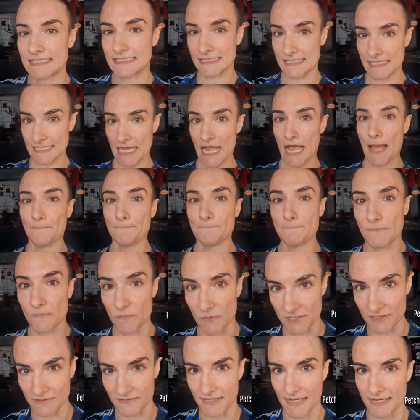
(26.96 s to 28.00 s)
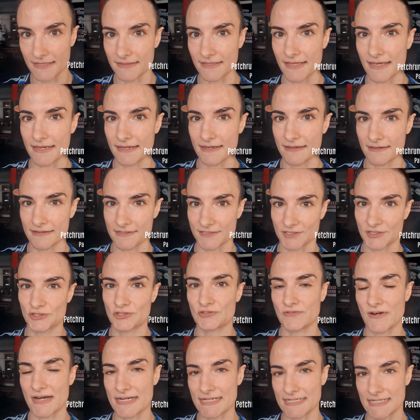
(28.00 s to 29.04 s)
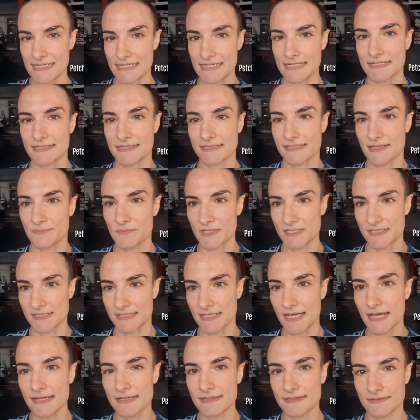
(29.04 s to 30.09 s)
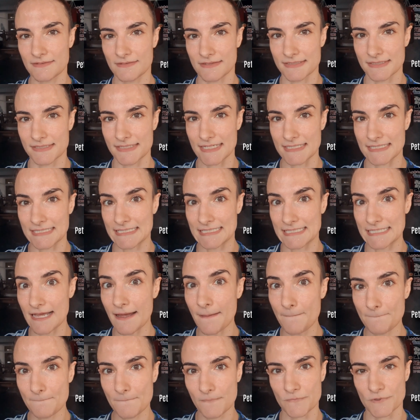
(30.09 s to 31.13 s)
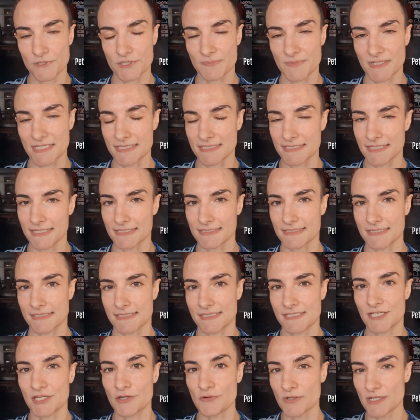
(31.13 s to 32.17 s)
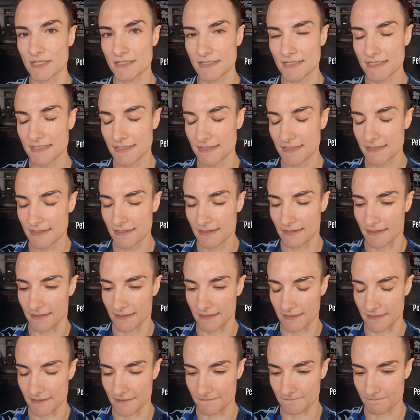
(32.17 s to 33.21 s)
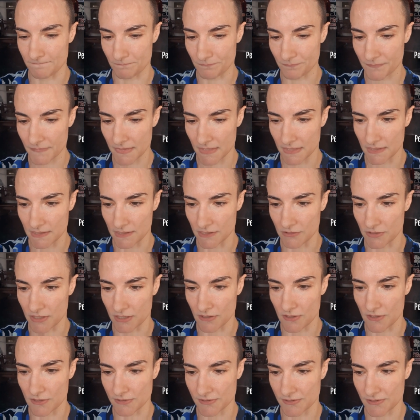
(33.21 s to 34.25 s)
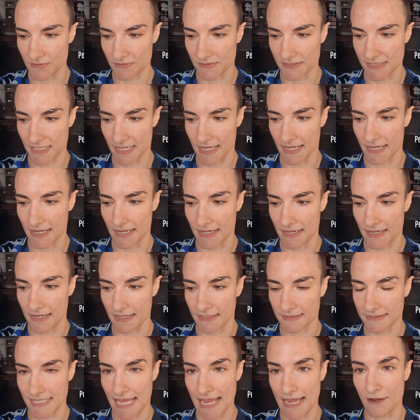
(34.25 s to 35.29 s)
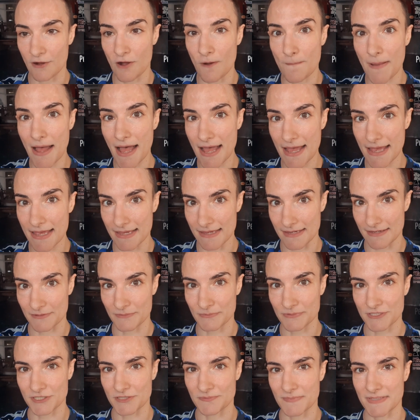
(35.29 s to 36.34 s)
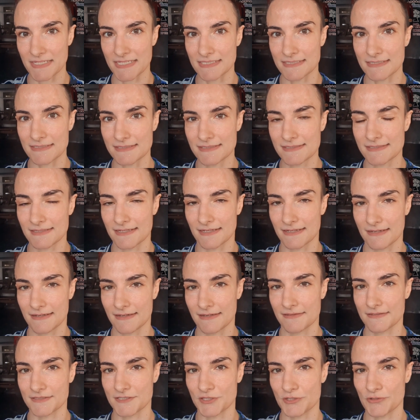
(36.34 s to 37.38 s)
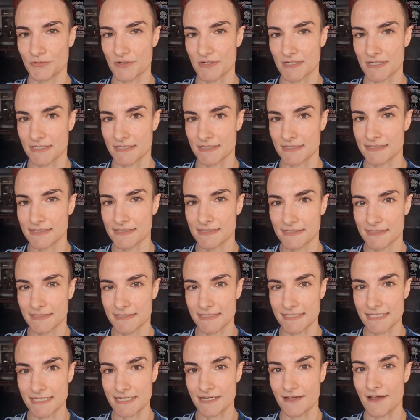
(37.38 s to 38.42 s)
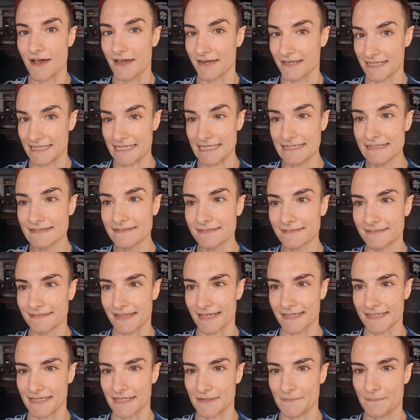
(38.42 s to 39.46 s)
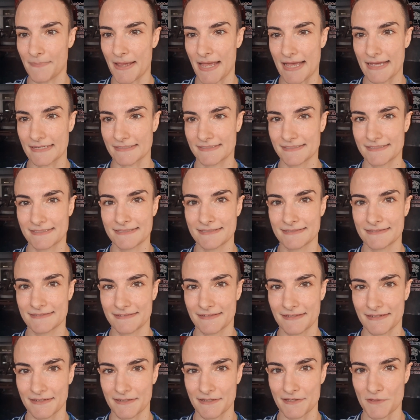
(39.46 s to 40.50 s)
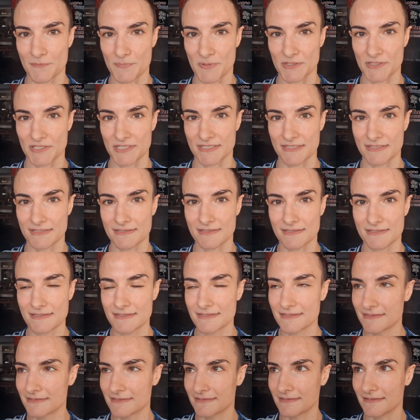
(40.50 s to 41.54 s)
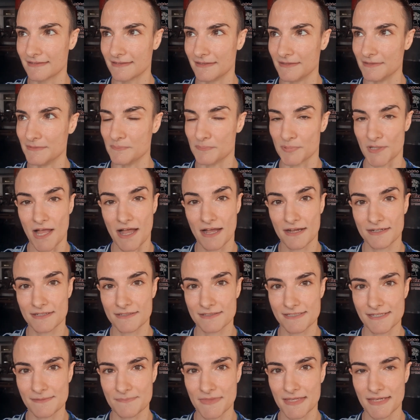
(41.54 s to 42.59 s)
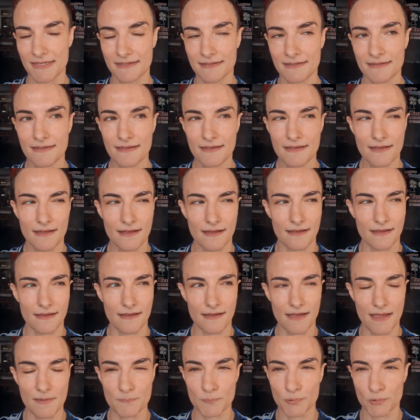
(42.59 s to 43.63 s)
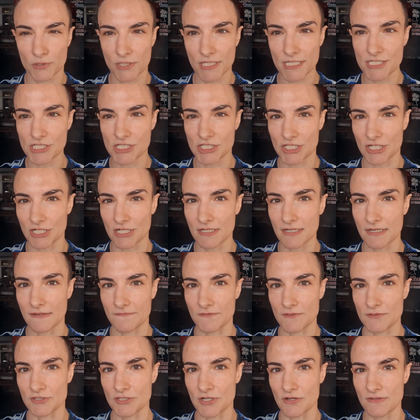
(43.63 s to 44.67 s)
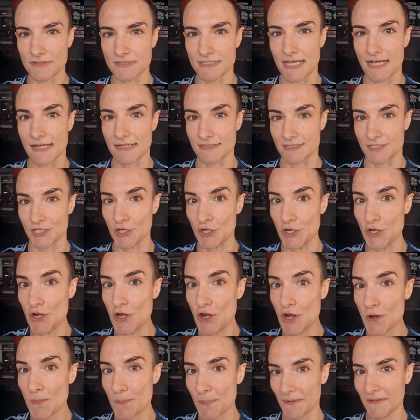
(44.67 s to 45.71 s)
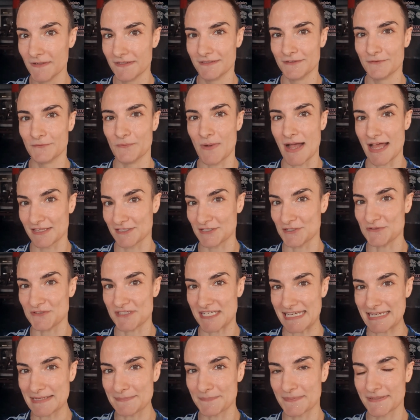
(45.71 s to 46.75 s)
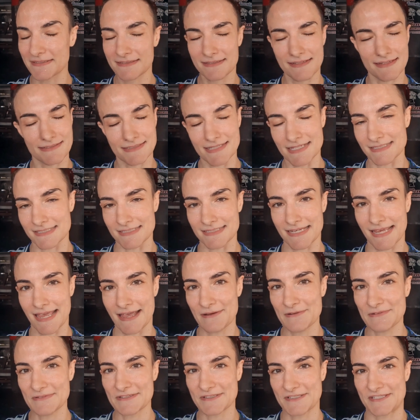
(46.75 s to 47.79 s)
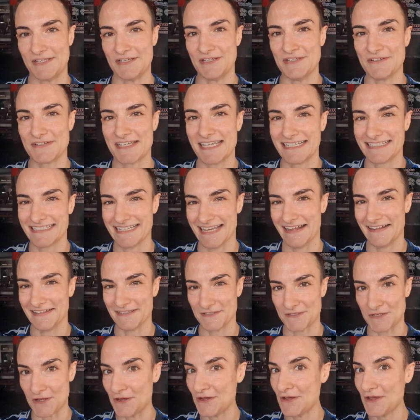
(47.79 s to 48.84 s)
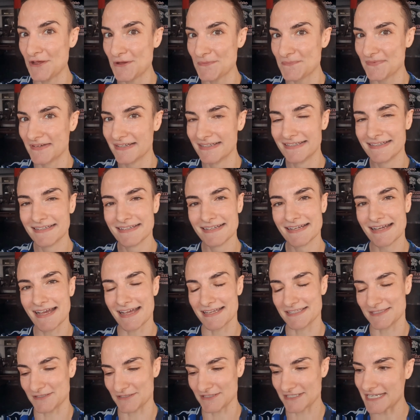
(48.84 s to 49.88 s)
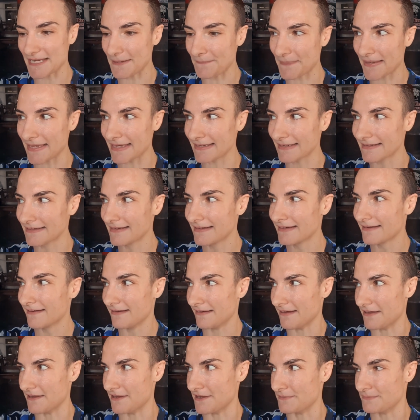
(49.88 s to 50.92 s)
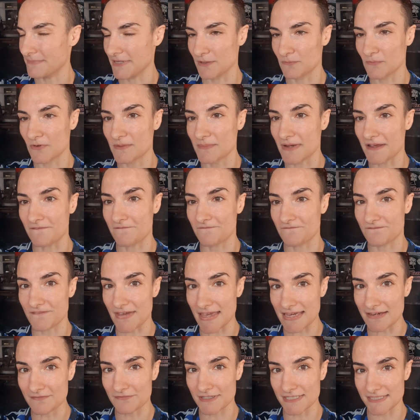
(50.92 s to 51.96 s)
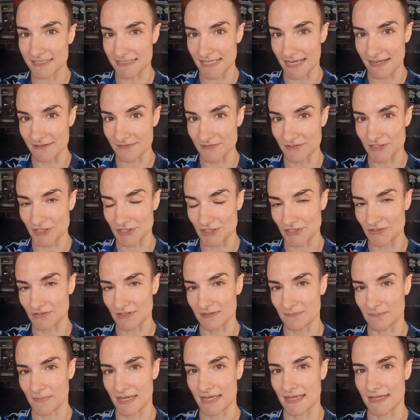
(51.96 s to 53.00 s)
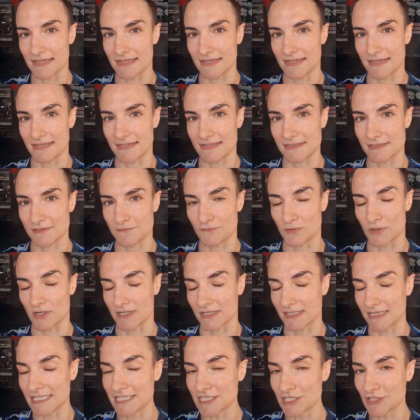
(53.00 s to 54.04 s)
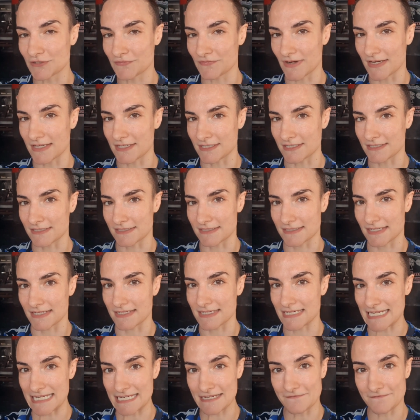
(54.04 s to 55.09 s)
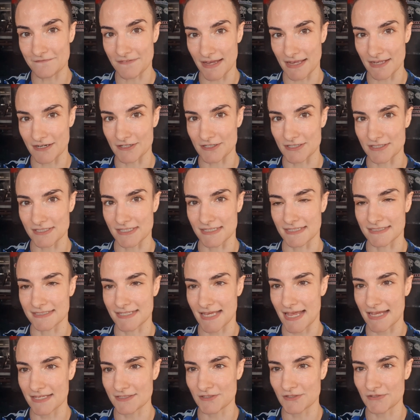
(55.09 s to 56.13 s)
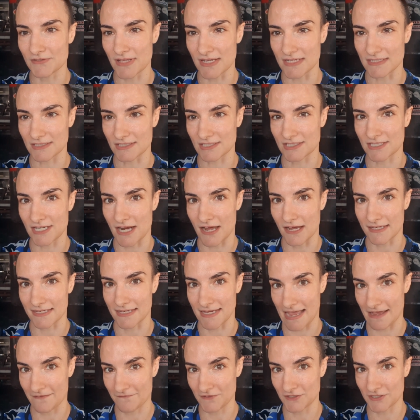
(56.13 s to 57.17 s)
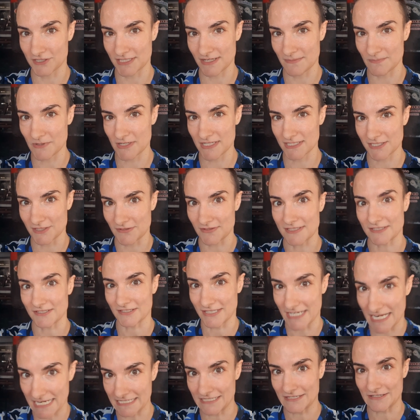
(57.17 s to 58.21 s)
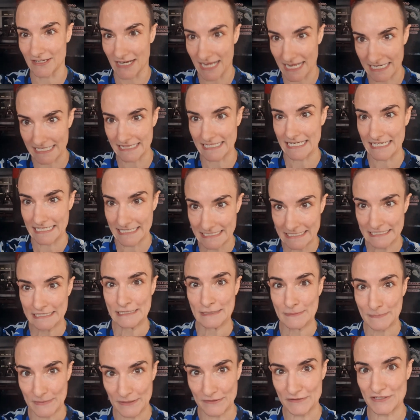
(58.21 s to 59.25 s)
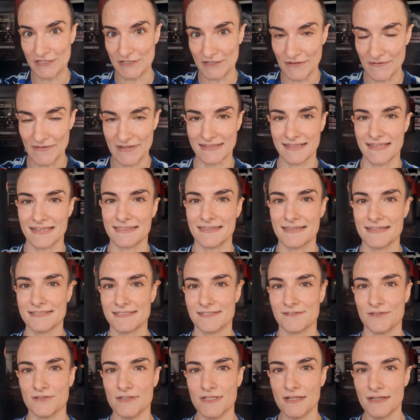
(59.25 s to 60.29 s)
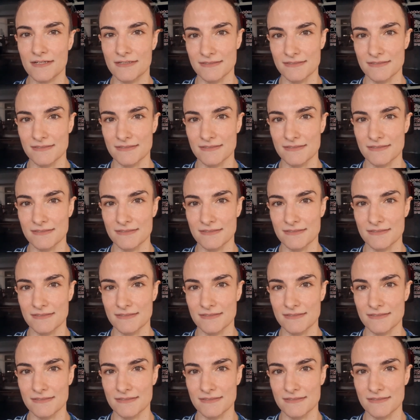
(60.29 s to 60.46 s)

siap when you get like a straight knee into someone's gut. You can say siap, which means like to skewer. Um, you can also say by, which means uh, that your knee got in, like it passed uh, the person's um, block or something. Uh, I'm pretty sure if you don't yell toop while you teep, it doesn't count, so you can yell toop as you're teeping. Um, and one of my favorite sounds that you can make is for clinch fighters and knee fighters, and it's as you're like stalking after someone. So as you're getting your kind of like motion going like this, you go.